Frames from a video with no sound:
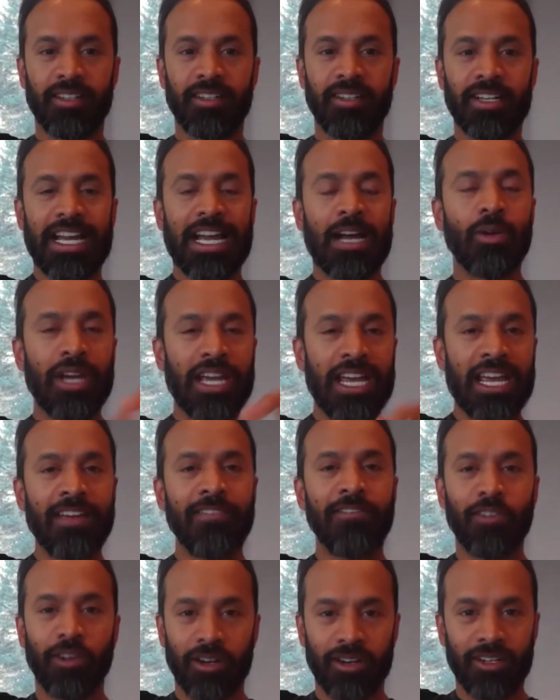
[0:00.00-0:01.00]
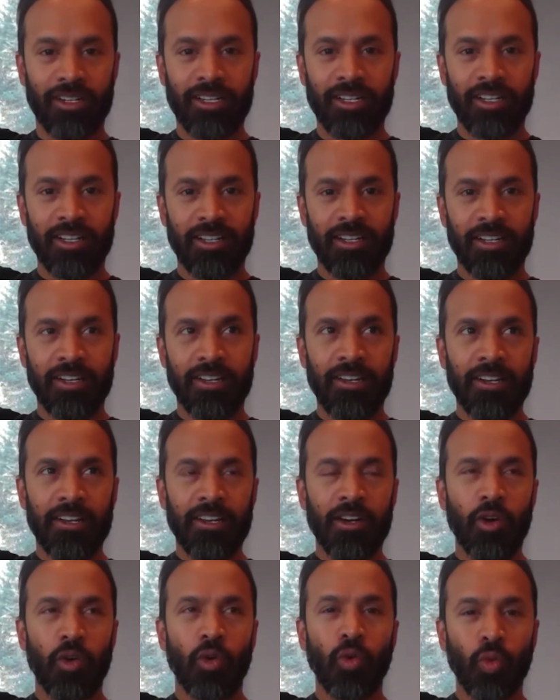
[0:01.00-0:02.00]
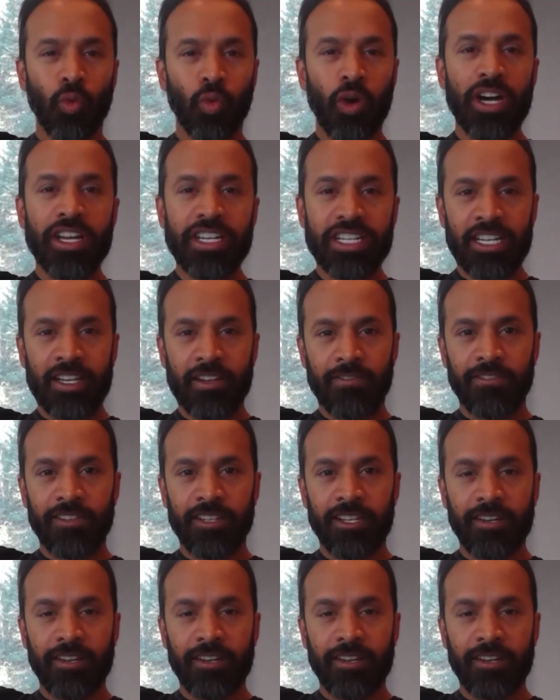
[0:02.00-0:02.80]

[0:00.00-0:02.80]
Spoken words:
However, what if